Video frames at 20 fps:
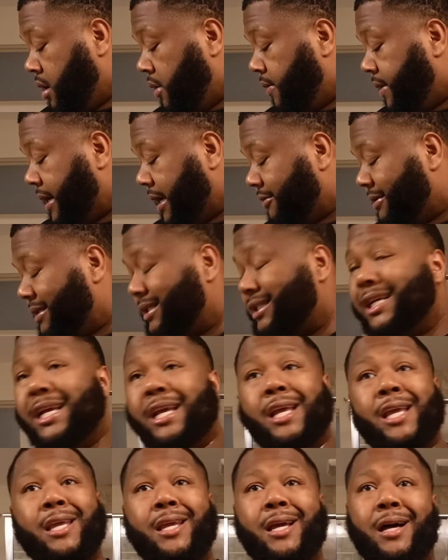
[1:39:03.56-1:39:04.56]
When I was
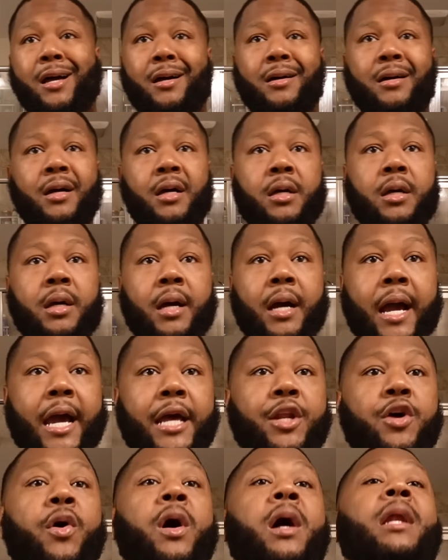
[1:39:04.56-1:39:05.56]
young, I
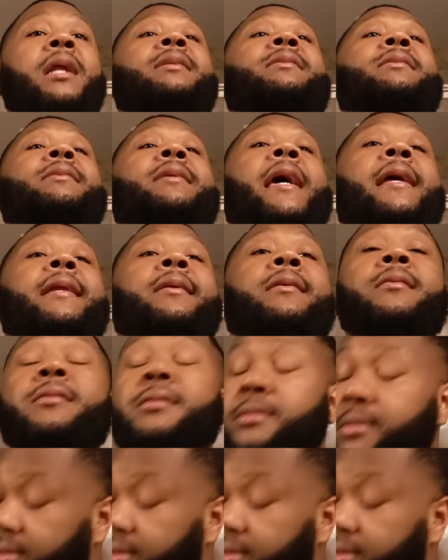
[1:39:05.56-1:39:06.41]
had all this skin.